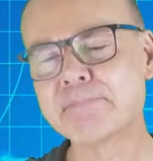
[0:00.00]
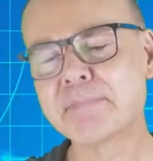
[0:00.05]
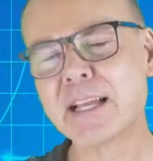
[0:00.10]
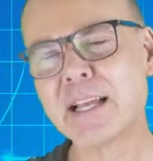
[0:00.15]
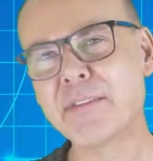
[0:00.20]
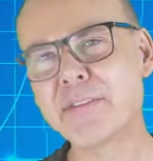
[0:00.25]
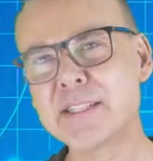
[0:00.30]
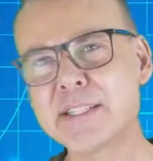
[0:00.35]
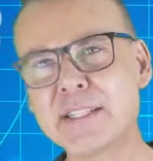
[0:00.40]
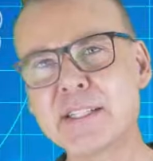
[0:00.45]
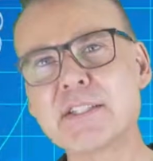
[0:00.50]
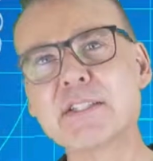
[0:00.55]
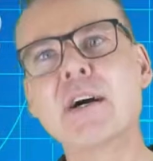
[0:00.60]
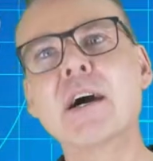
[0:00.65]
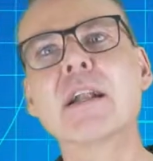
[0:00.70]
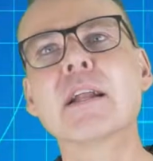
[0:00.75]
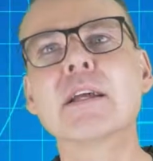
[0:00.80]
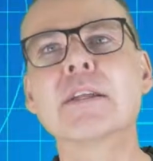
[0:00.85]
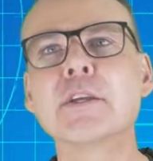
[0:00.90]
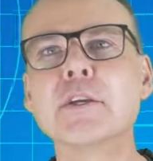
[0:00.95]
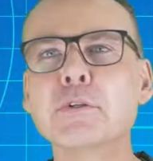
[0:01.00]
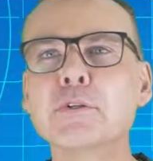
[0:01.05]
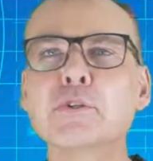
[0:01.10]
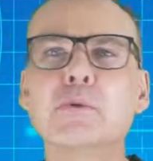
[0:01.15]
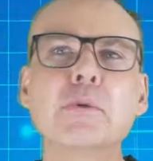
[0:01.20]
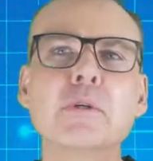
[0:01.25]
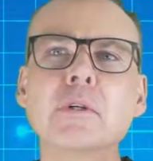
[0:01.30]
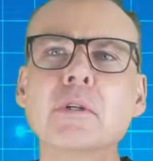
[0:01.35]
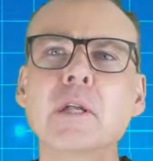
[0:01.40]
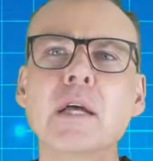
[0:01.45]
Now, this is not
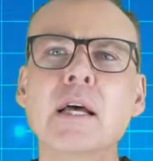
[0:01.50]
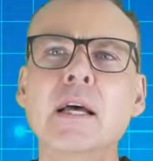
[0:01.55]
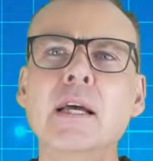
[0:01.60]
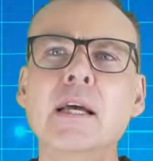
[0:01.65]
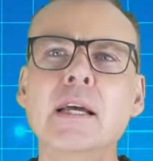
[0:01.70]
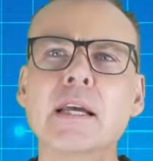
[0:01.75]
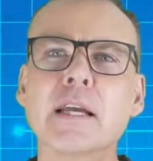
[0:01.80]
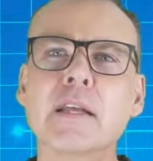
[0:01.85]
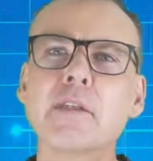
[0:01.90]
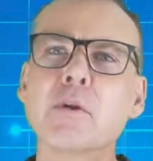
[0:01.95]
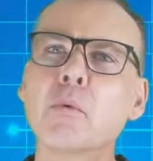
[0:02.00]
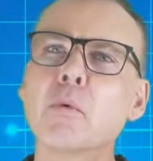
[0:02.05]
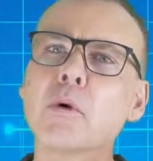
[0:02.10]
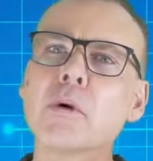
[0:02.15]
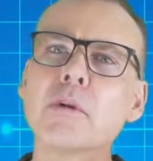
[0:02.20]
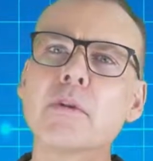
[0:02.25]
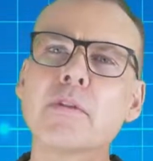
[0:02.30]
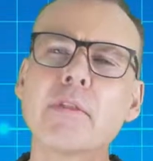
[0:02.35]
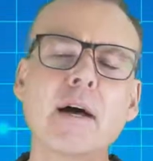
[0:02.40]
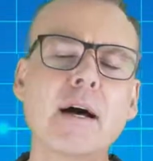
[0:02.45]
unusual in the world.